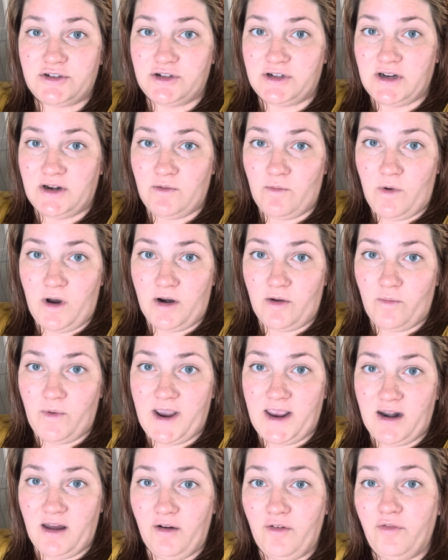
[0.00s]
didn't want to
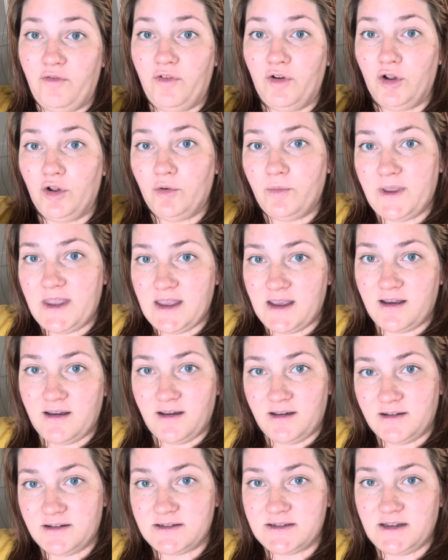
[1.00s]
wait a full
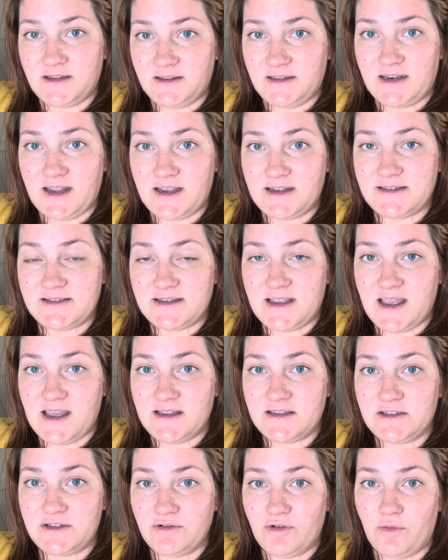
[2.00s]
week till the next
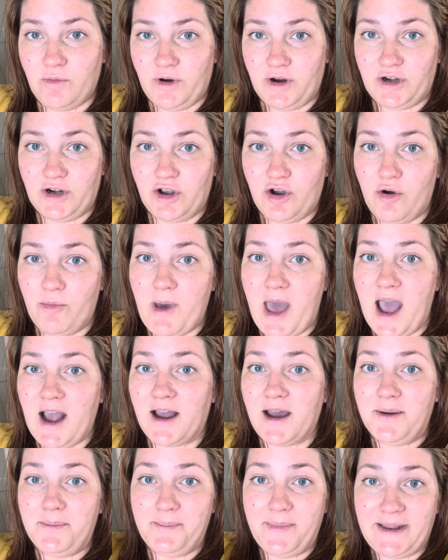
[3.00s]
scan, so we're going to go back
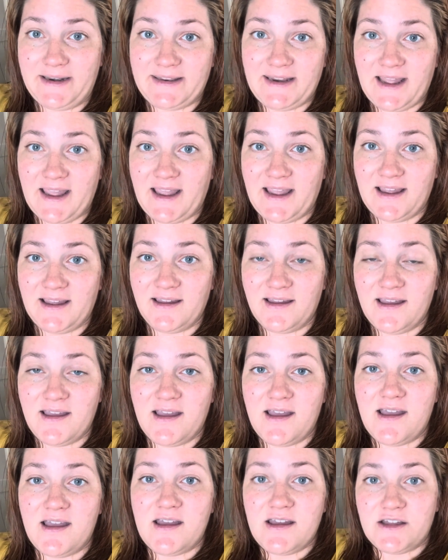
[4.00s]
on Monday
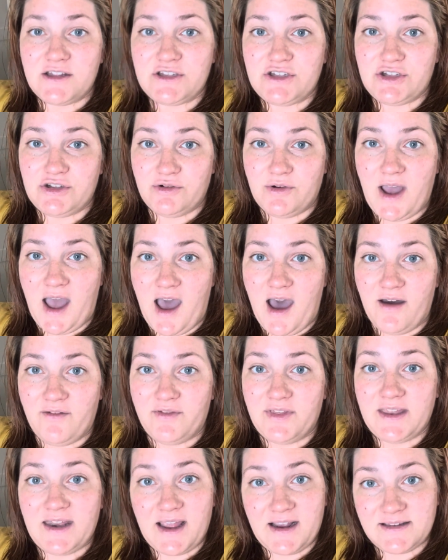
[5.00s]
to
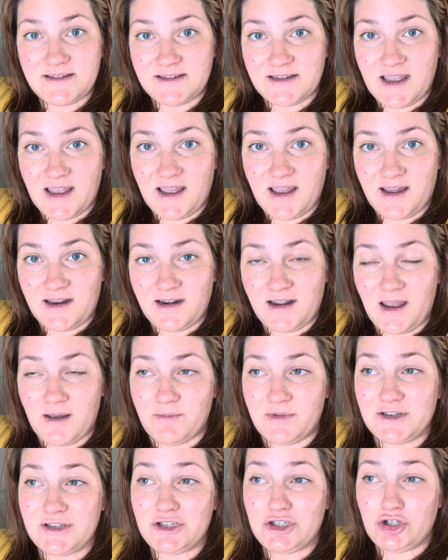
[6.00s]
have the next scan. I'm
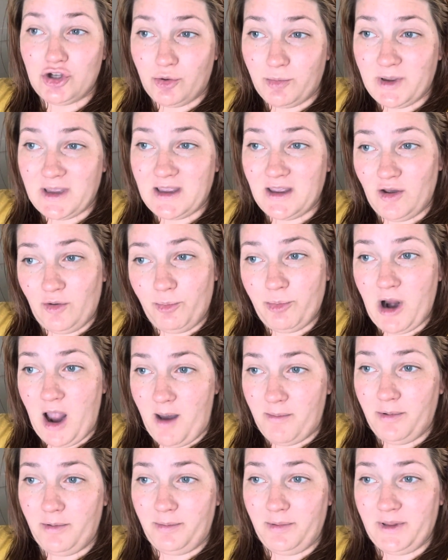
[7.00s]
assuming he'll
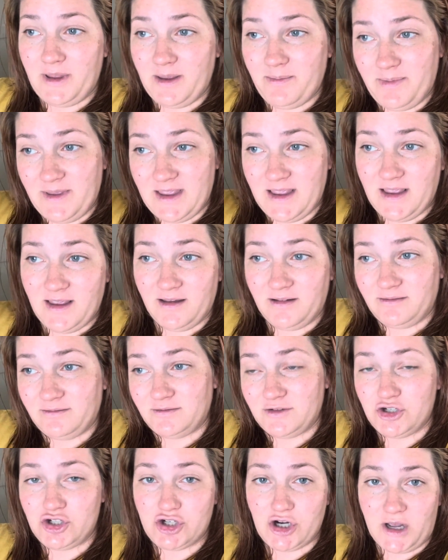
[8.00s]
probably be
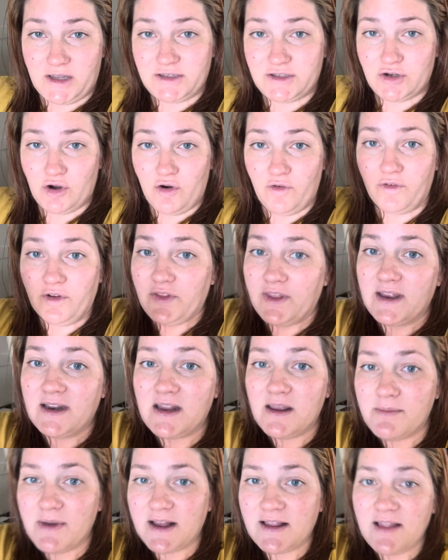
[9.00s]
just over the
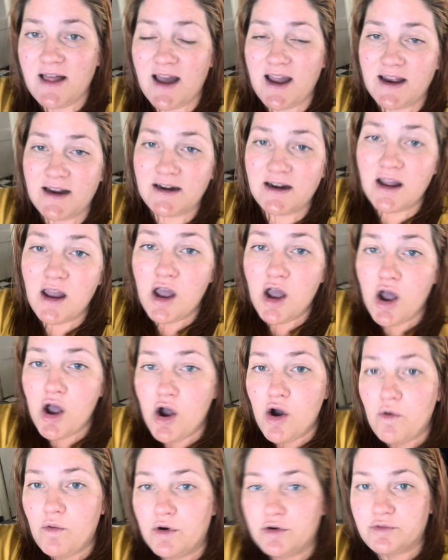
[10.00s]
anemic line,
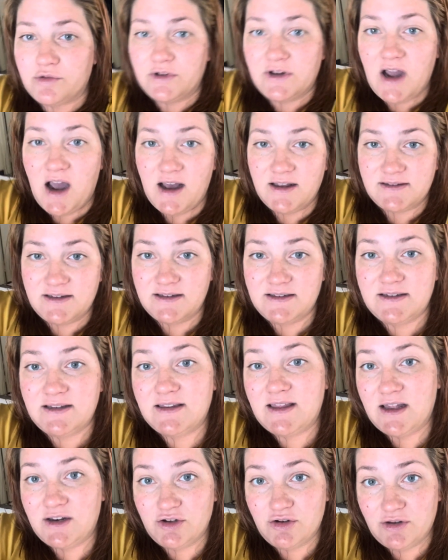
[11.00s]
which would cause us to
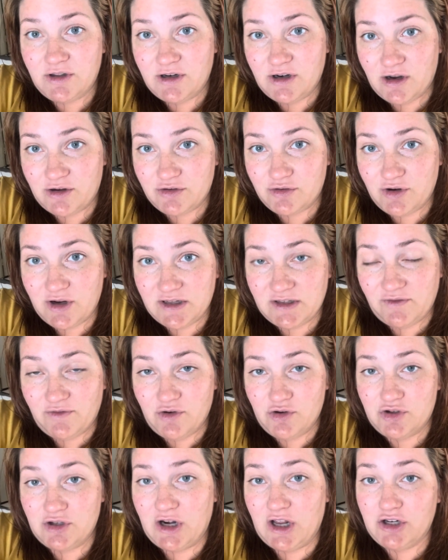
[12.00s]
then do the next
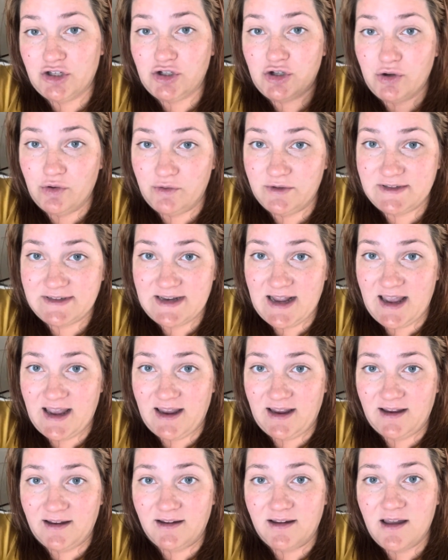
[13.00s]
transfusion on
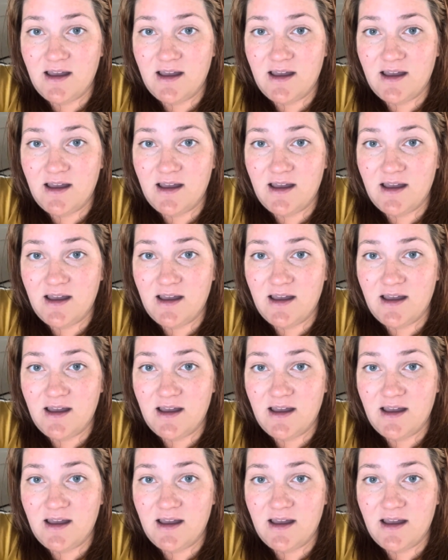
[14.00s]
Tuesday,